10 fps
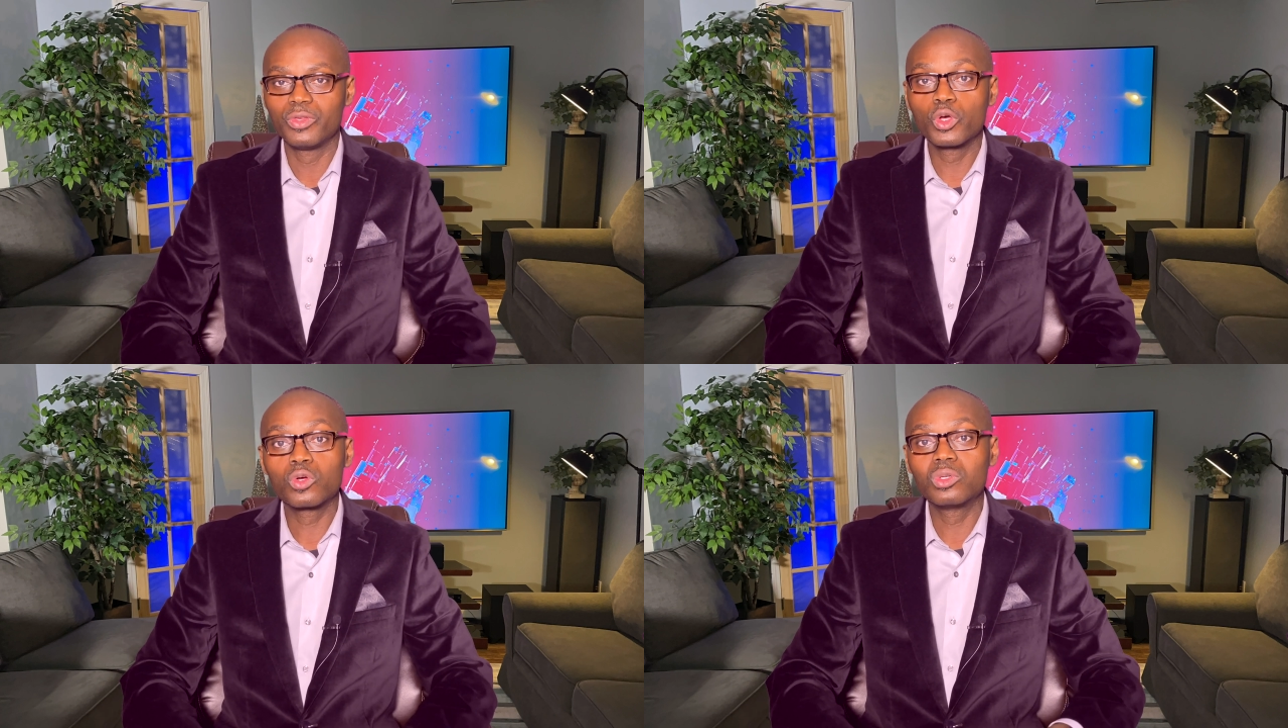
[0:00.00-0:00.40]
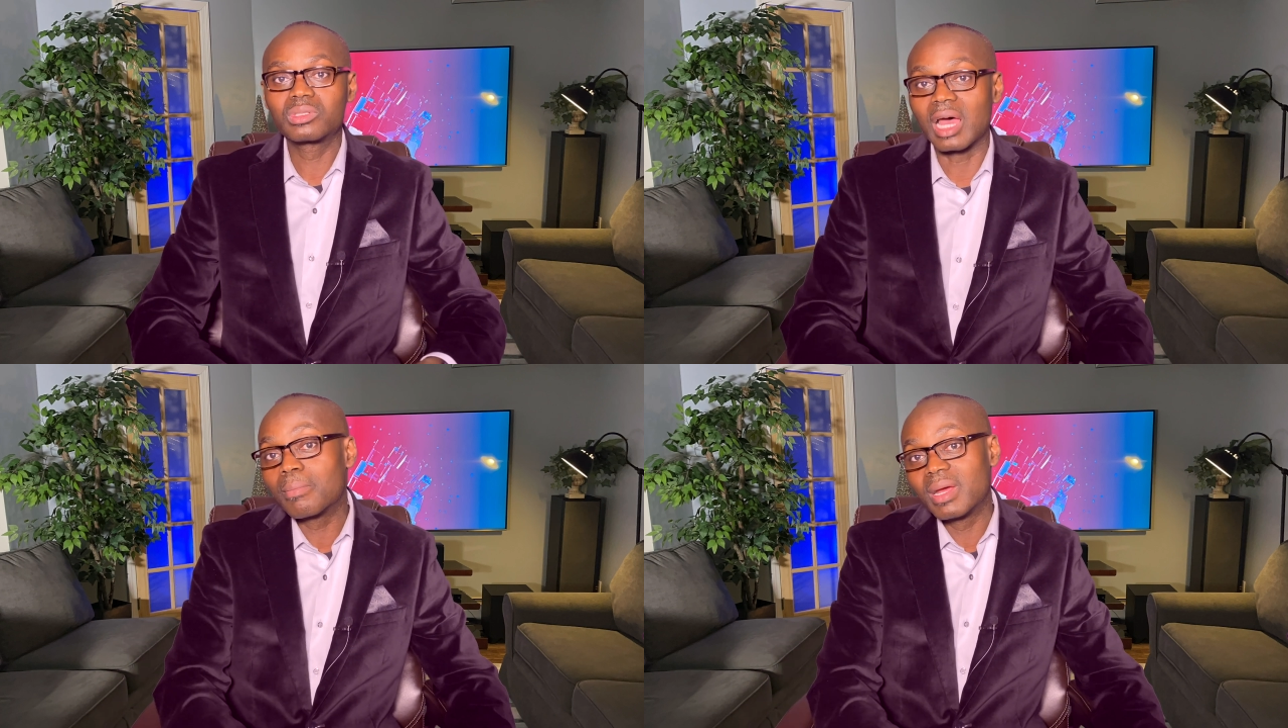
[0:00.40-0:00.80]
You could do
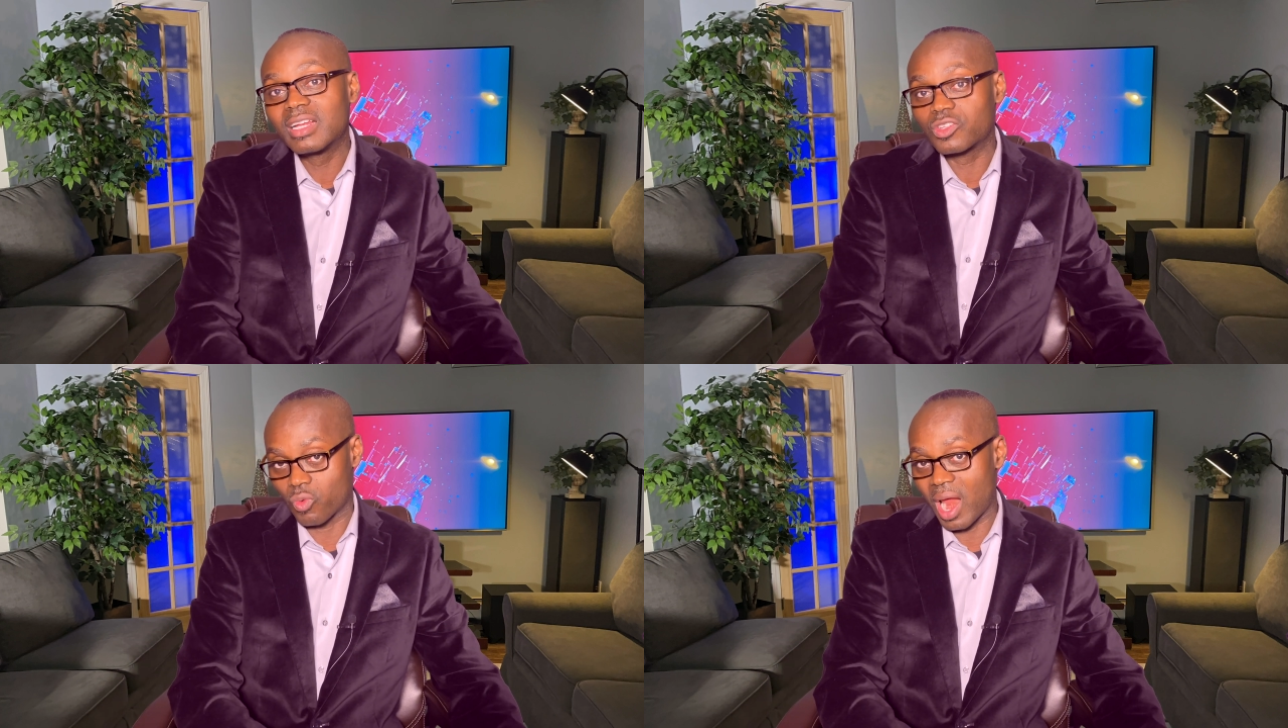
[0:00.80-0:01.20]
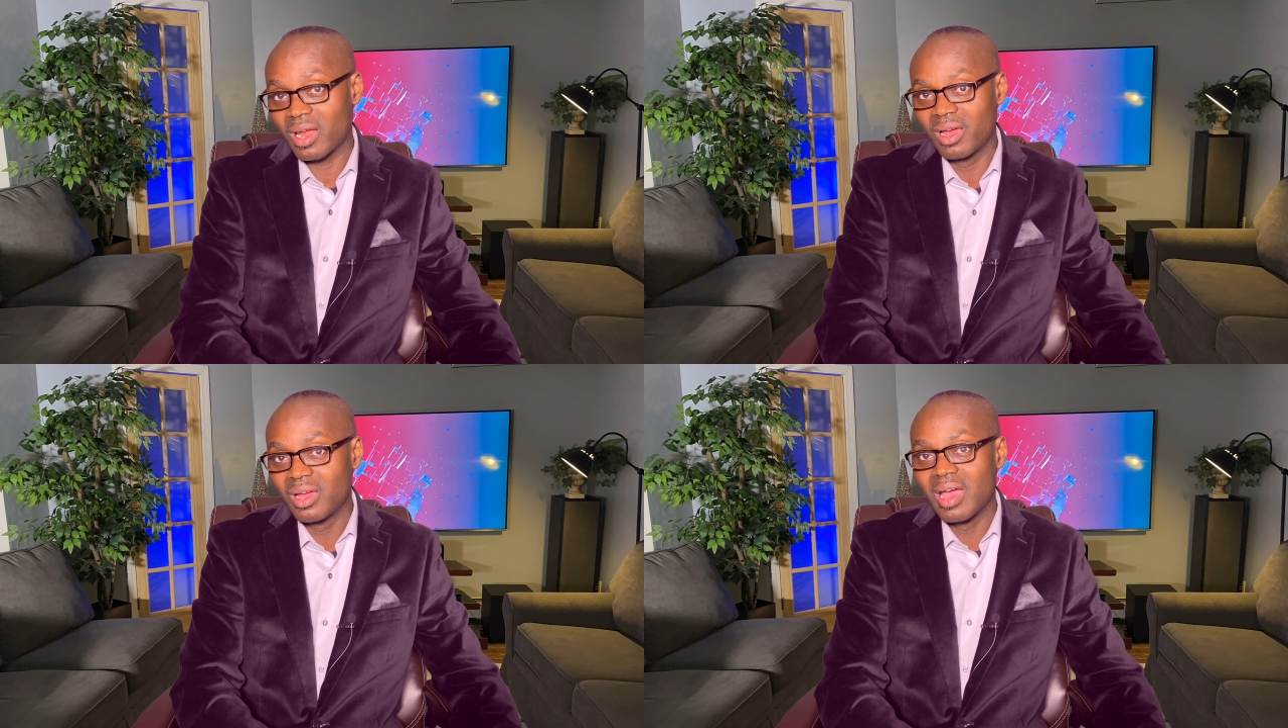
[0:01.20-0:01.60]
10 minutes
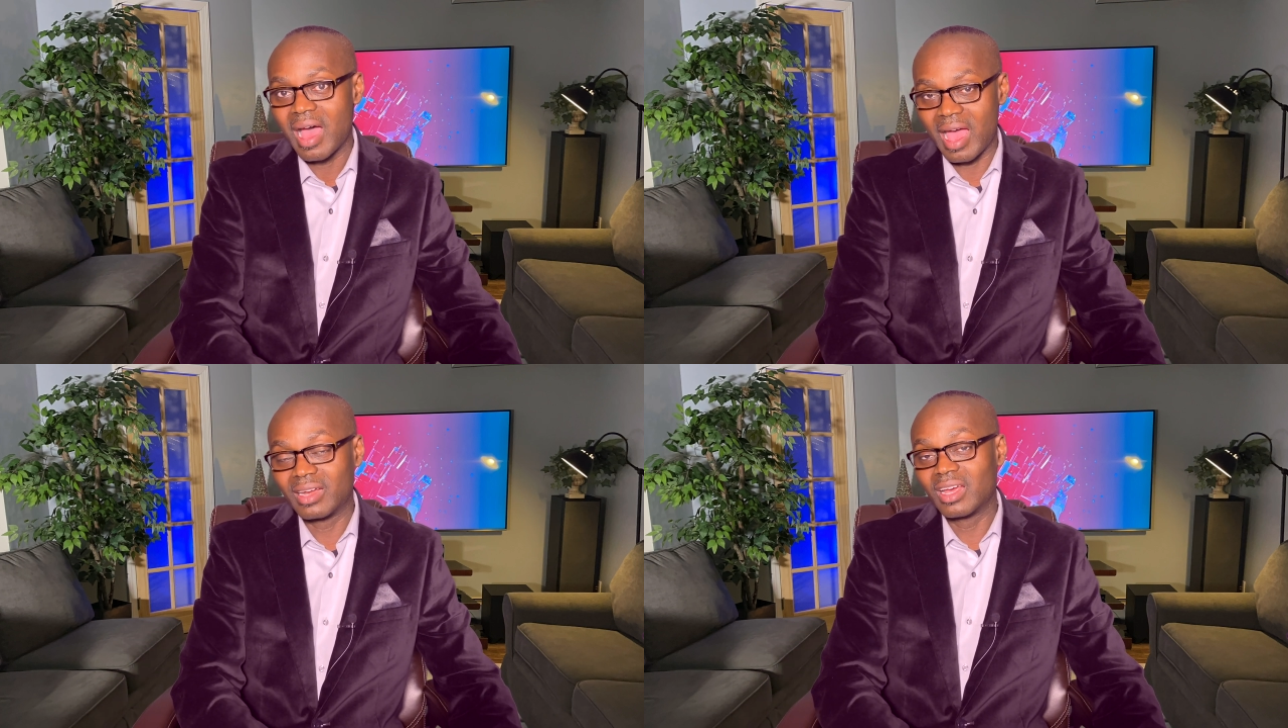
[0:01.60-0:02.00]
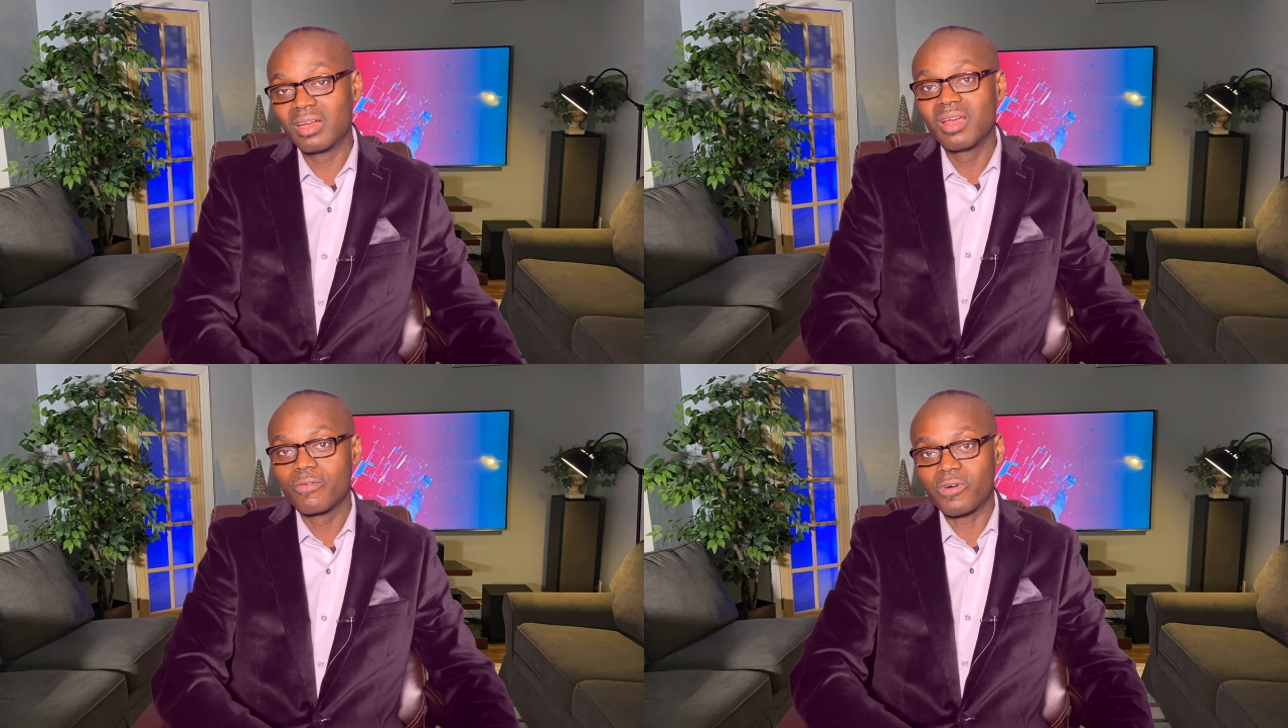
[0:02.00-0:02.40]
run, and
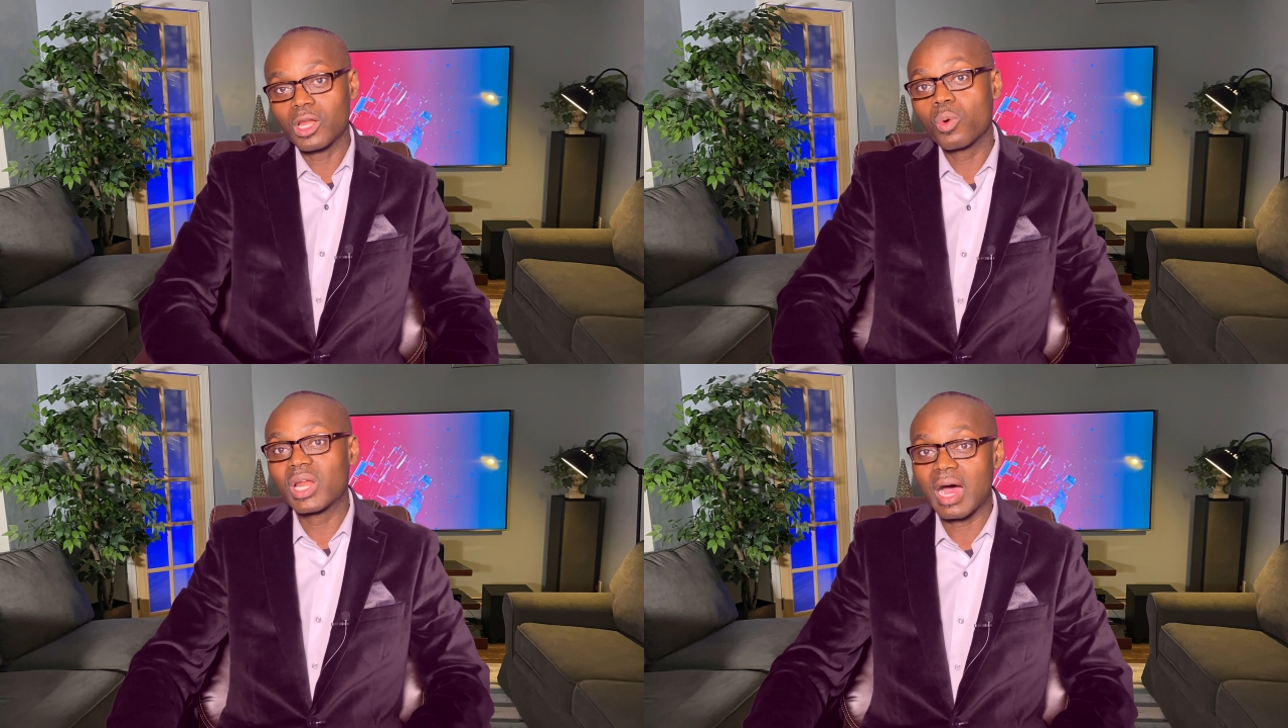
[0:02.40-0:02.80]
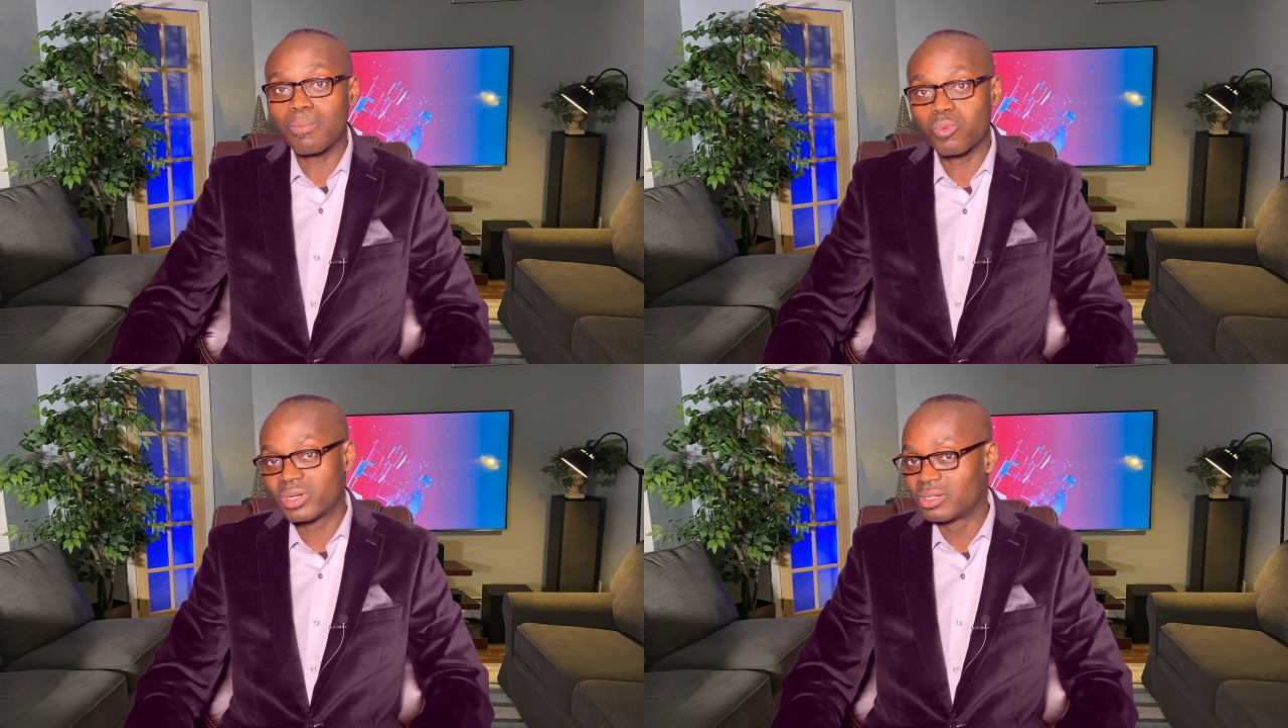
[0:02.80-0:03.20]
then follow it
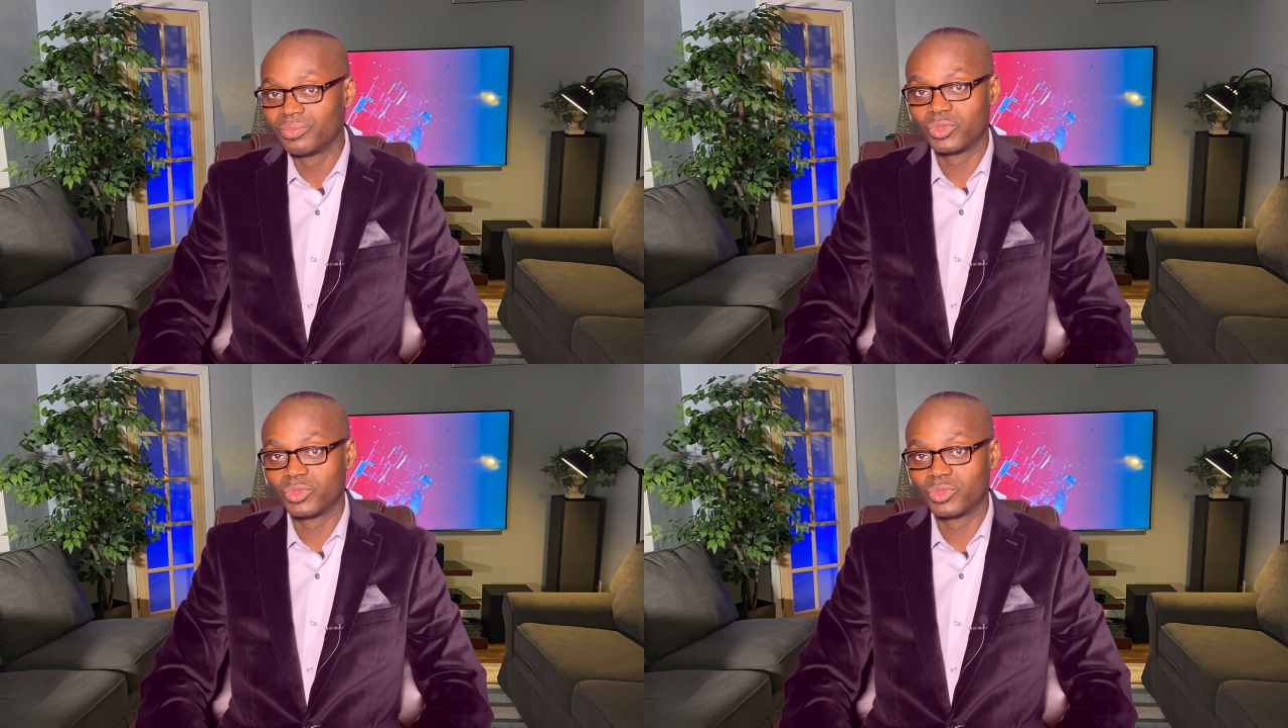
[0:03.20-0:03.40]
up with